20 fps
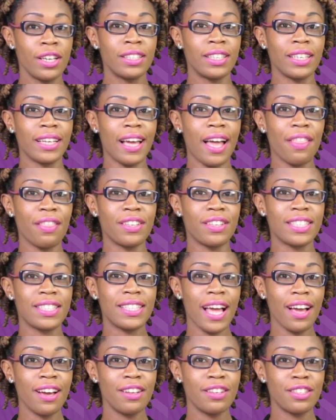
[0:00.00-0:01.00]
to get the
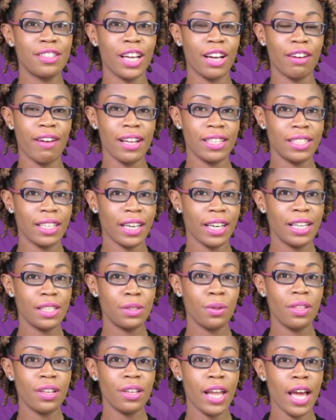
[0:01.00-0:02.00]
second direct ticket
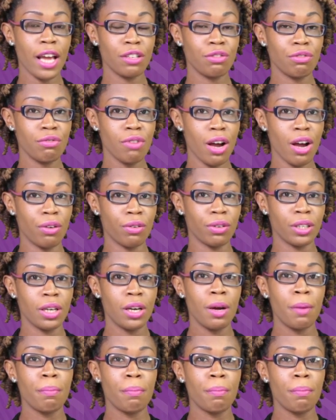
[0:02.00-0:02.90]
to the next round.